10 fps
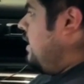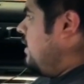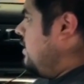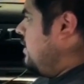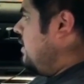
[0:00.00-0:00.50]

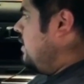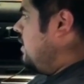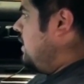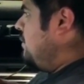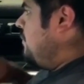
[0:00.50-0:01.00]
And then
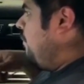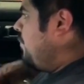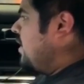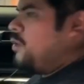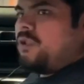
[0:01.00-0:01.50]

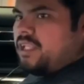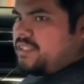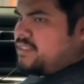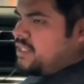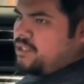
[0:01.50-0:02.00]
we'll let
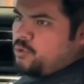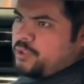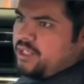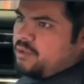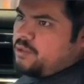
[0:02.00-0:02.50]
this thing cool
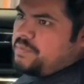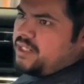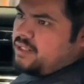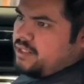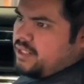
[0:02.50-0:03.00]
down a little bit,